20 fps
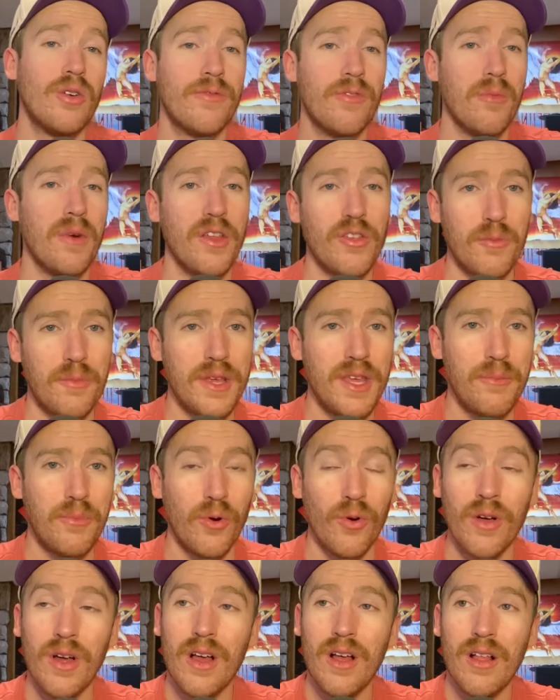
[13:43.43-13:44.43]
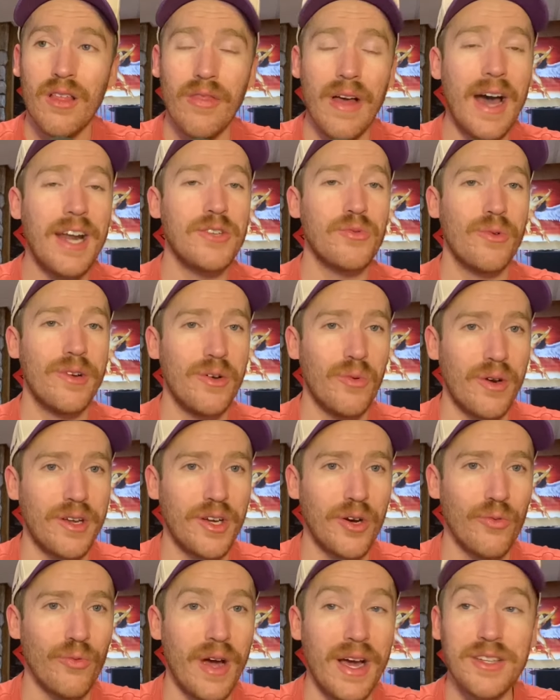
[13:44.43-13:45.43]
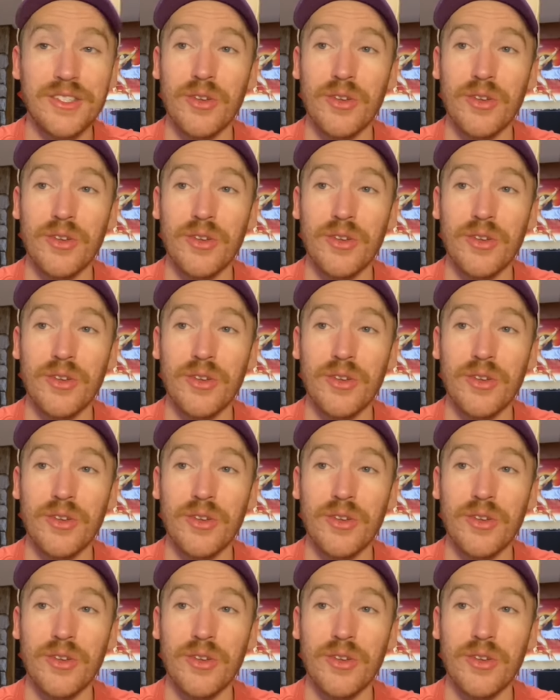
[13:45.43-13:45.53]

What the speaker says: from other people, that is where you want to go right.